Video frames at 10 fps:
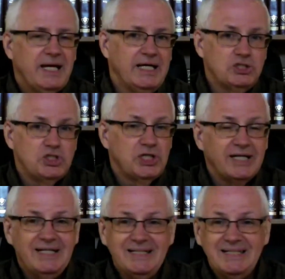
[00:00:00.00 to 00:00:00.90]
and
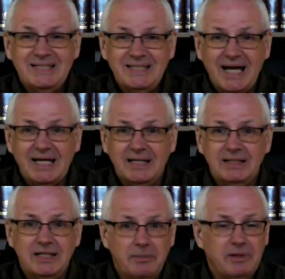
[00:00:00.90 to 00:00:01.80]
studied
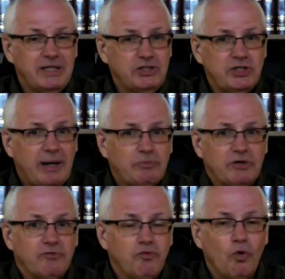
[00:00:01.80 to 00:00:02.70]
2 Timothy
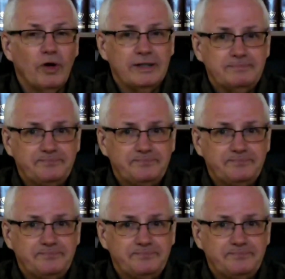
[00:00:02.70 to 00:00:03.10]
chapter 4?